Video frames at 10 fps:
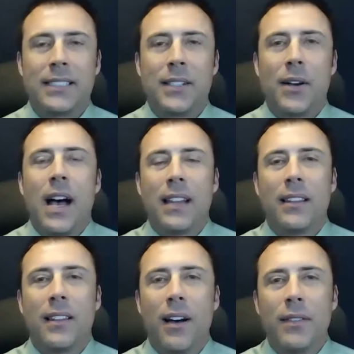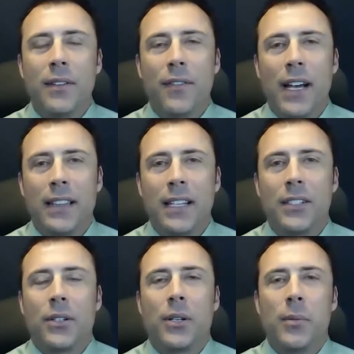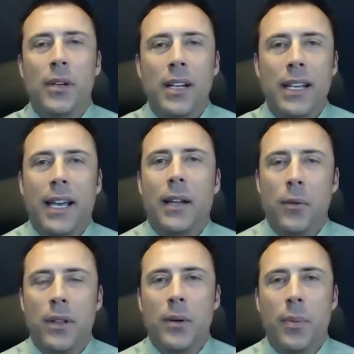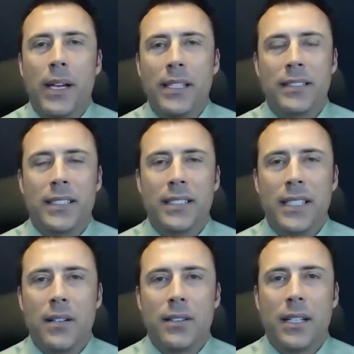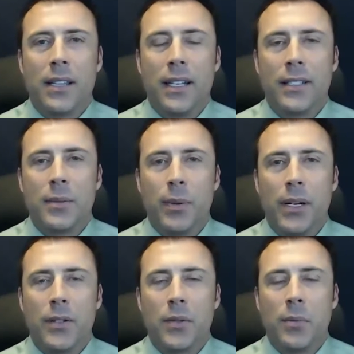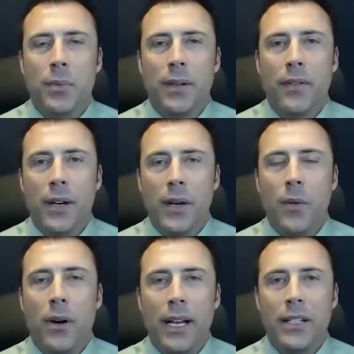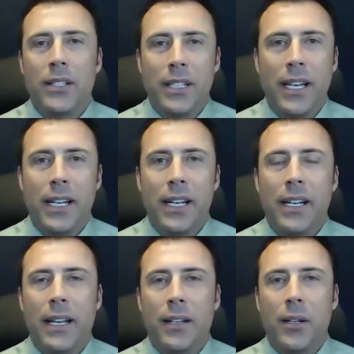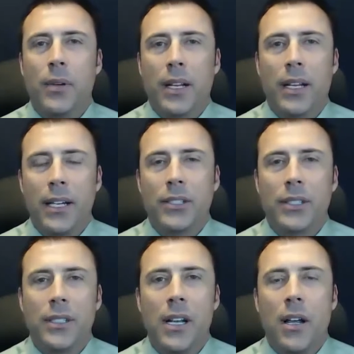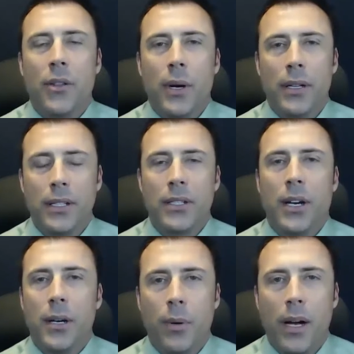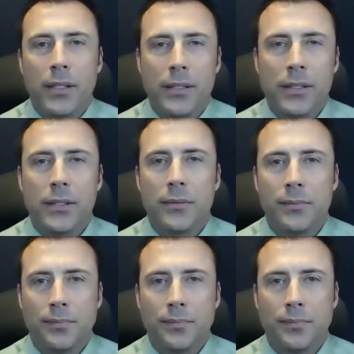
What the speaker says: So I love the fact that you're communicating with your patients. It sounds like the experience would be very well educated in communication throughout the entire process.